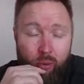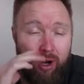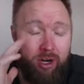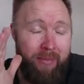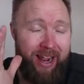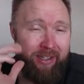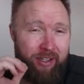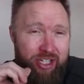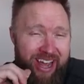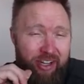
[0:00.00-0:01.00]
Welcome back to the
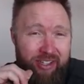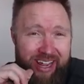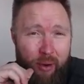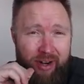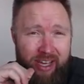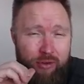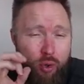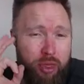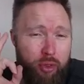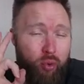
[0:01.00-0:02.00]
channel. Today, I want to give you
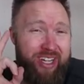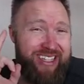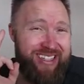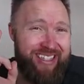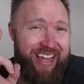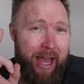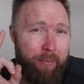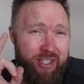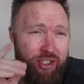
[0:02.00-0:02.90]
three steps